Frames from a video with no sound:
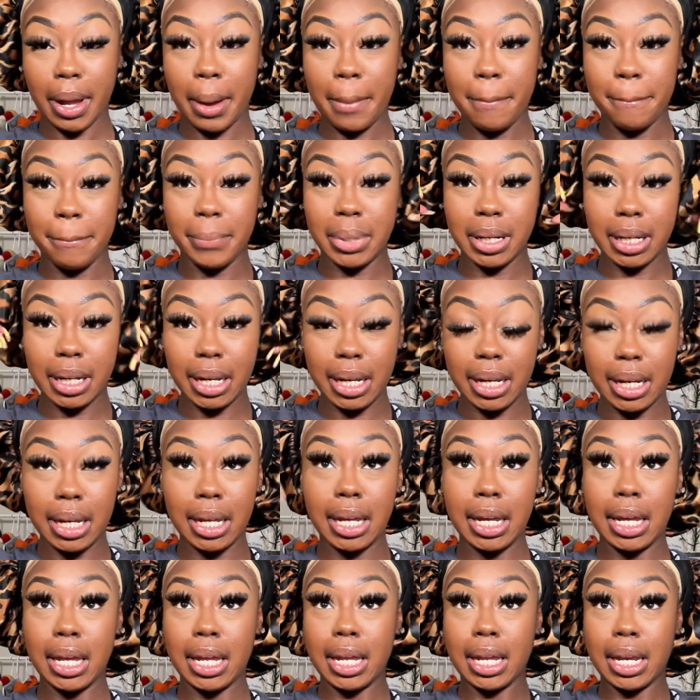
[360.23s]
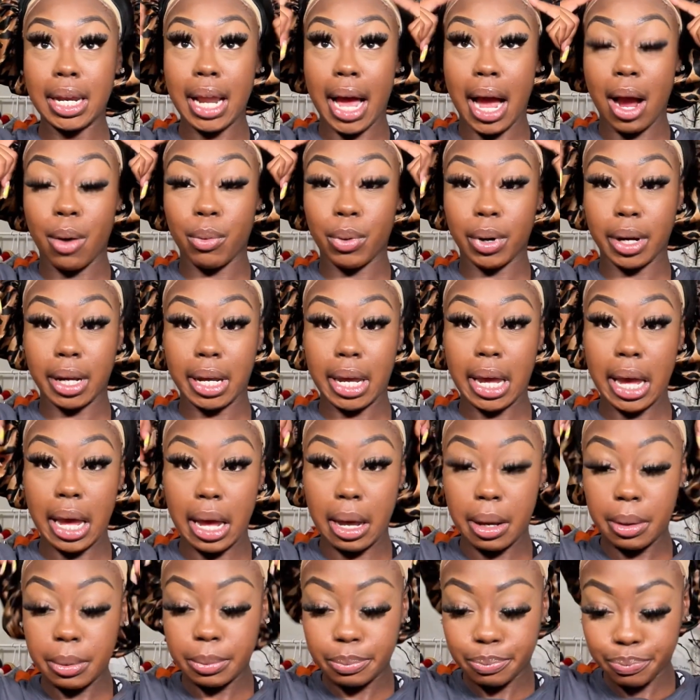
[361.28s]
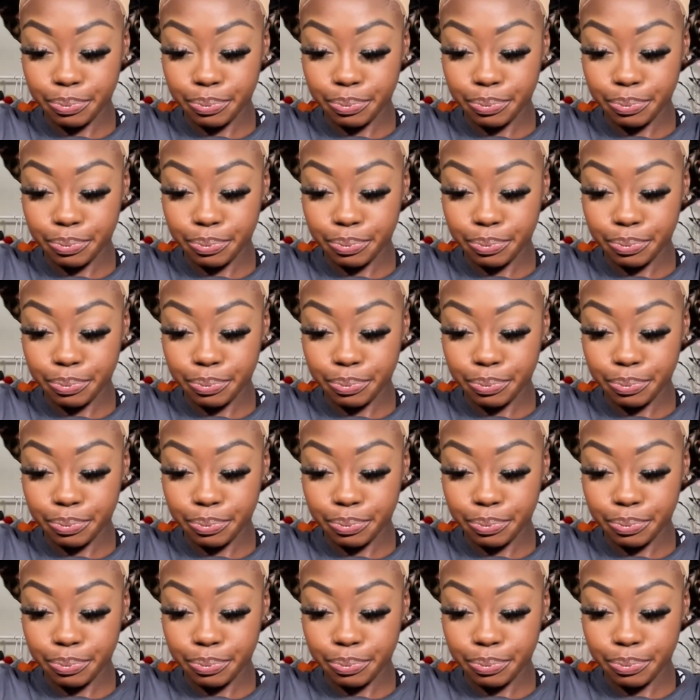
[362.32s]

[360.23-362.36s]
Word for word: blend in our cap.